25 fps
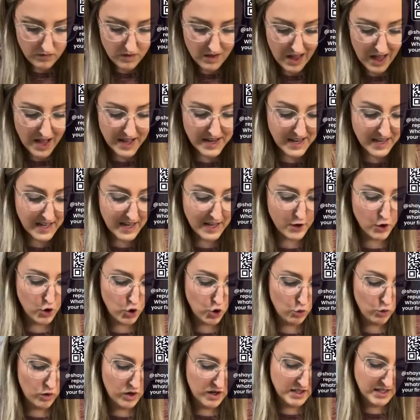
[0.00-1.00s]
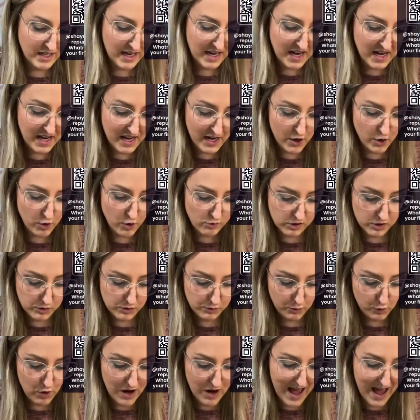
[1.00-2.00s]
I need to get new ones. I need to get a new
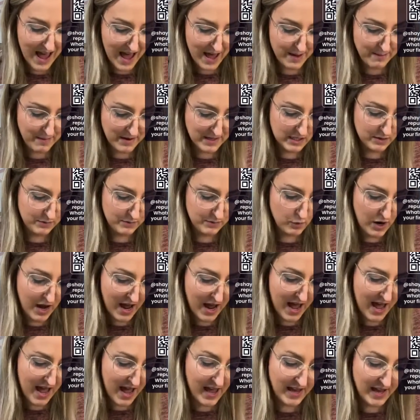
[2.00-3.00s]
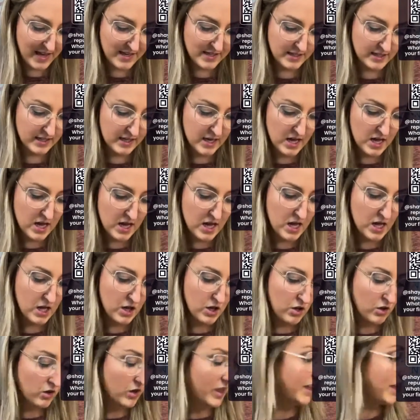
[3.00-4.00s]
spray. My sprays,
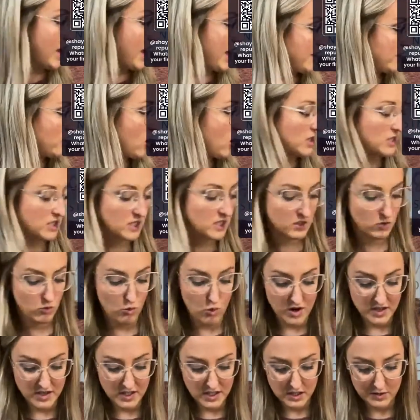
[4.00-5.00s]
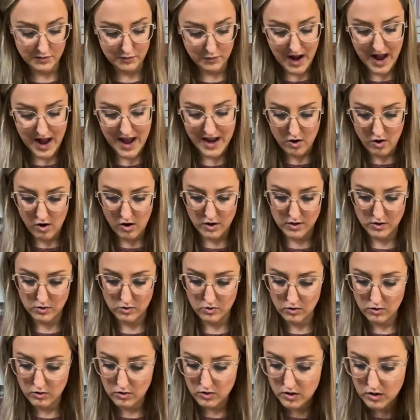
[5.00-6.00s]
like I lost the one spray
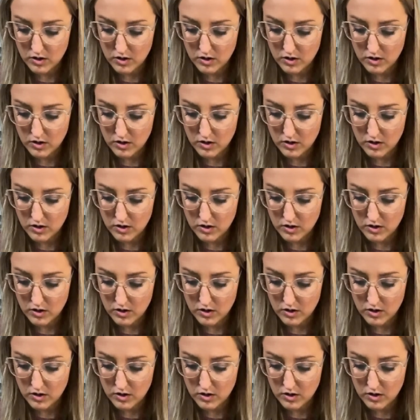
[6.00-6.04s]
nozzle.